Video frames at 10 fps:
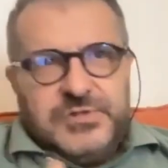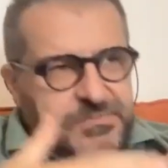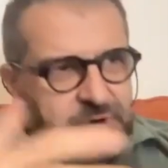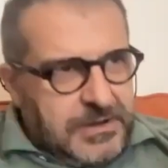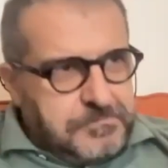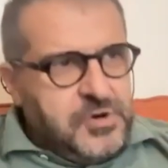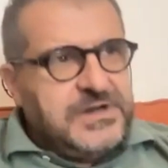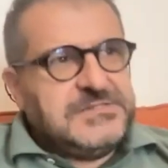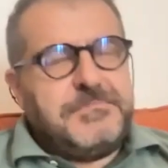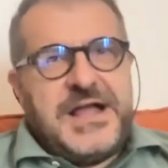this moral
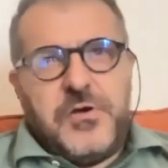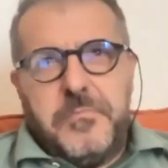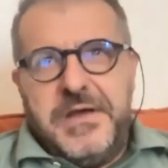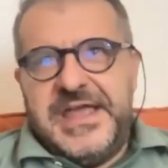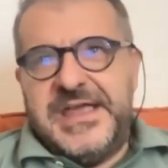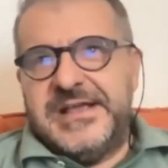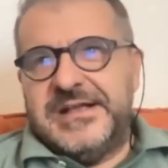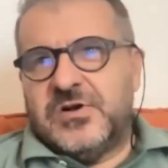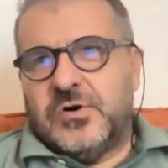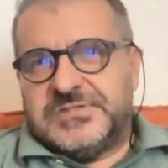progress by
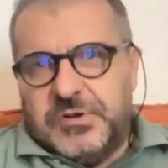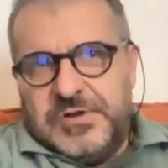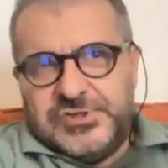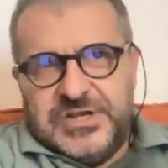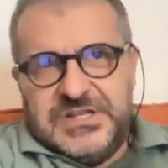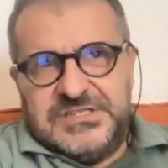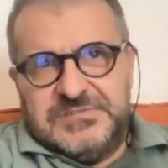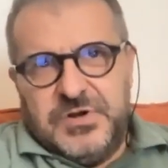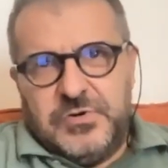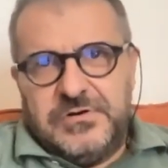obeying
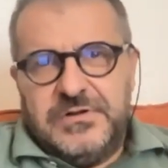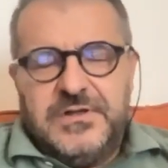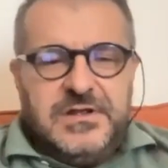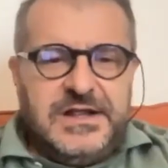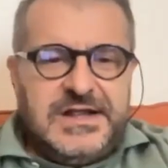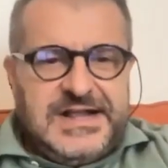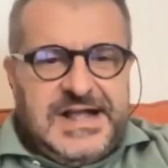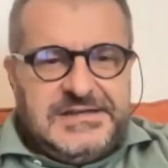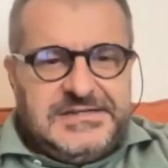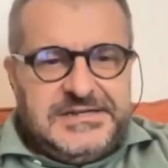consequentialism or
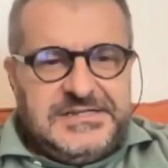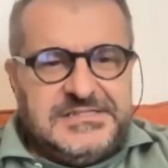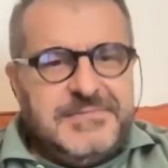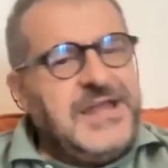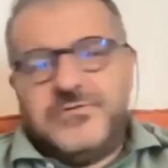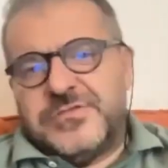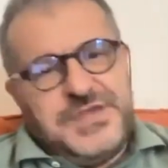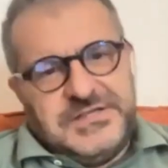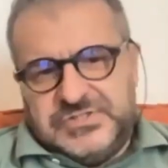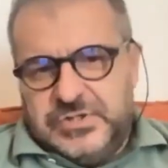Kantianism? I don't
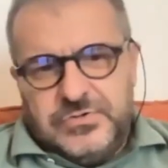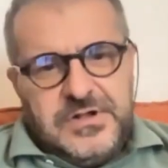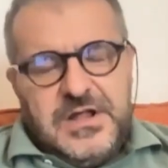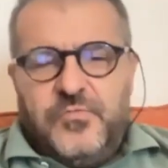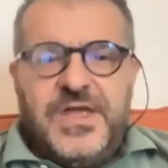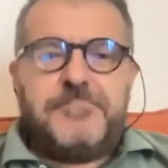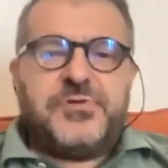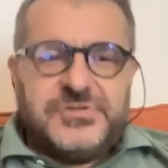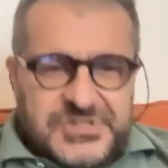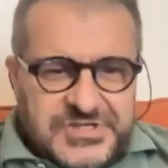think so. We have
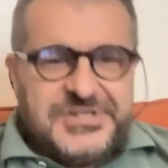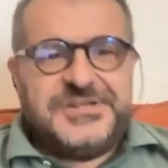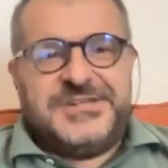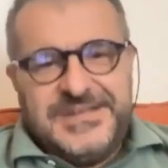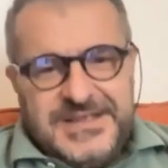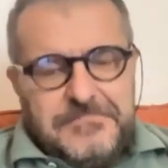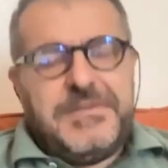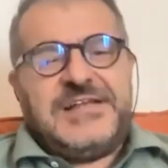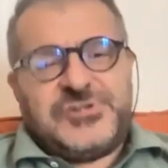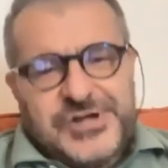proceeded
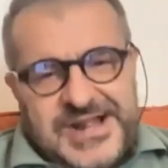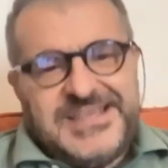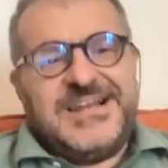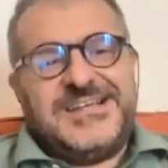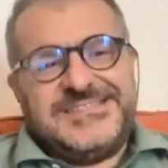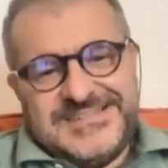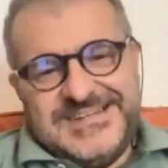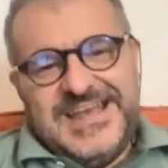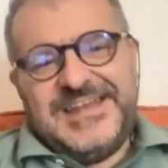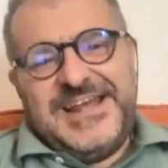by trial
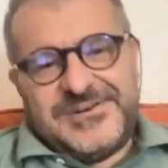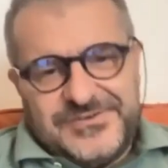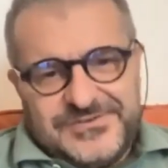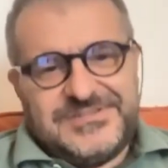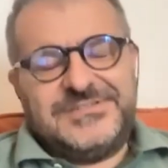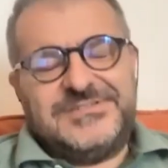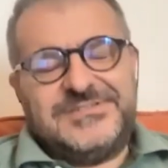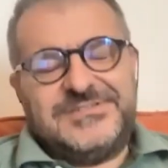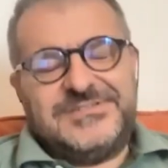and errors.